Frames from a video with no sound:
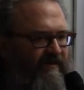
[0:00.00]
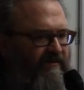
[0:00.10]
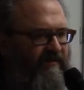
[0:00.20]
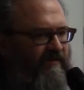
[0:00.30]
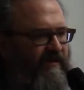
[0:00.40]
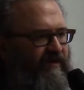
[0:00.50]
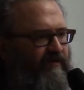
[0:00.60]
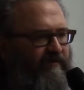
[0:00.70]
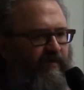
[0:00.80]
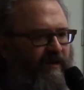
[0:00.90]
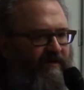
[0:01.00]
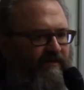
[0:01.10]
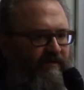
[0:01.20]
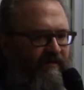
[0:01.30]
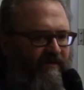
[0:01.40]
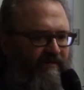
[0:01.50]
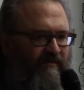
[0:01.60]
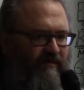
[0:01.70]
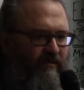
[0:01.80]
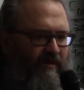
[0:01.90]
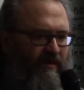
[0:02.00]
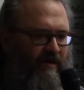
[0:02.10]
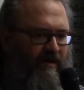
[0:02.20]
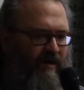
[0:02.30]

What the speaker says: that's just the nature of what I do. And so